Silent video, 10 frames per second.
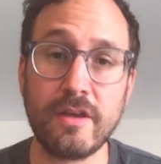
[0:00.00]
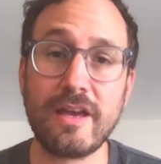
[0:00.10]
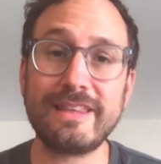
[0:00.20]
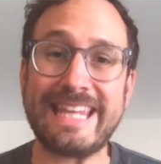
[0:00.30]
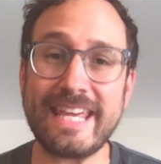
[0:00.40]

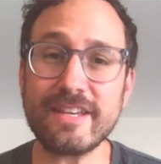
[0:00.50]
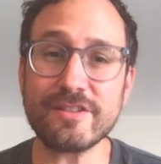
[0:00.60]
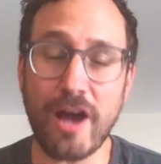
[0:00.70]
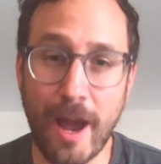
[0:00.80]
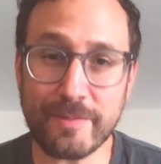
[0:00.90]
Link is
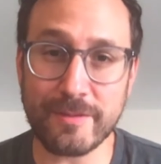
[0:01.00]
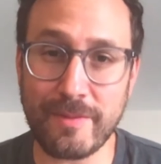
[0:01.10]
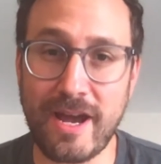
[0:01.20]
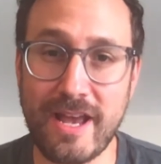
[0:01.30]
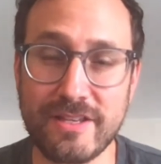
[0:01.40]

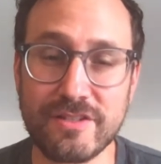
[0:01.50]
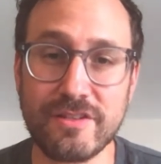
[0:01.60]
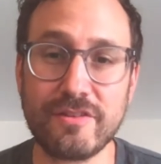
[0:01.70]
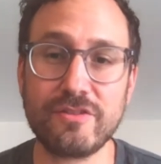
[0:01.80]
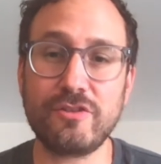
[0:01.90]
optimized
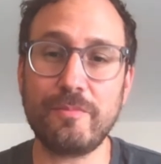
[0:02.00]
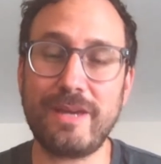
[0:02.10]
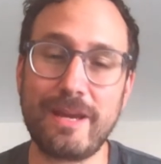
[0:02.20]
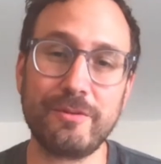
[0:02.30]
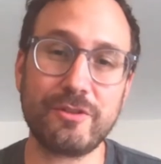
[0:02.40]
to be
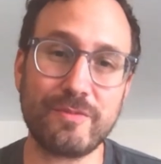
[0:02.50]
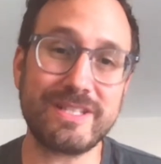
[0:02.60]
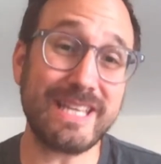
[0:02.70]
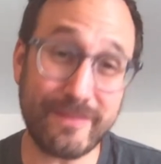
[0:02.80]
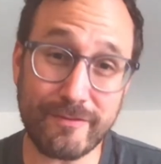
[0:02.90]
able to
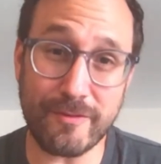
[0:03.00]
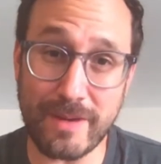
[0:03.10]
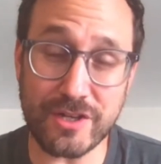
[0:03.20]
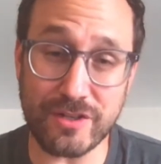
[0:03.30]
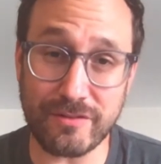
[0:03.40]
receive
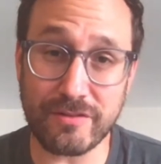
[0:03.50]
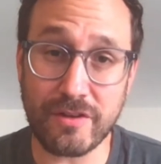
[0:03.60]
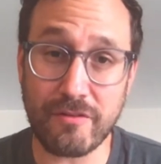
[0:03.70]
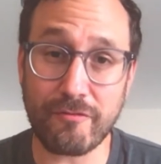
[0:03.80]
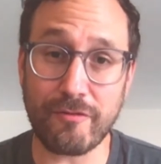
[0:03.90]
information
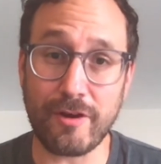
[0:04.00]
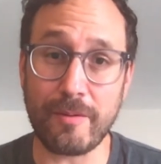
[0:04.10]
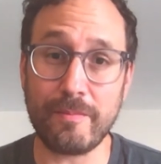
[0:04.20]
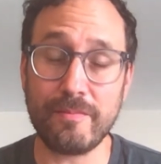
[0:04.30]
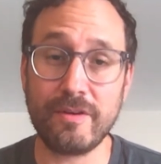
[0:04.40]

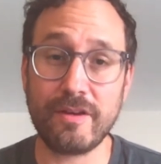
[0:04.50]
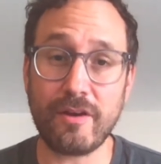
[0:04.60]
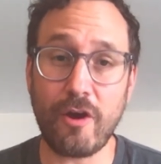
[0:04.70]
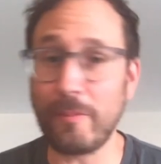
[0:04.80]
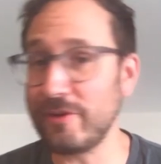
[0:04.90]
from
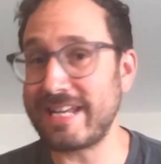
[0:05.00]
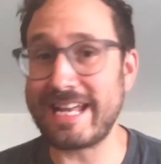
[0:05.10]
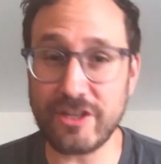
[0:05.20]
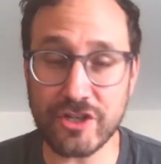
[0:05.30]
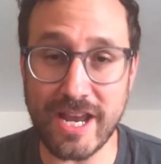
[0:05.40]
almost
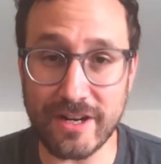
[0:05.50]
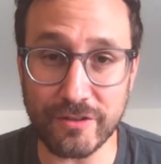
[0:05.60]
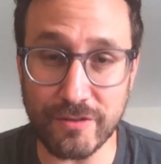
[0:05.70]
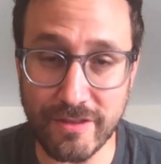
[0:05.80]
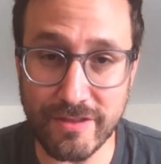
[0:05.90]
any channel
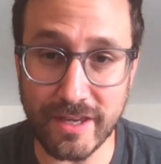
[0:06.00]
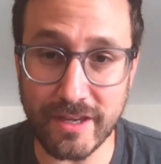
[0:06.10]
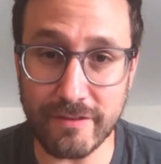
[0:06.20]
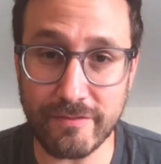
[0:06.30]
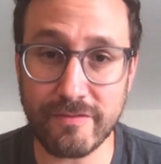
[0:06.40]
you can think of.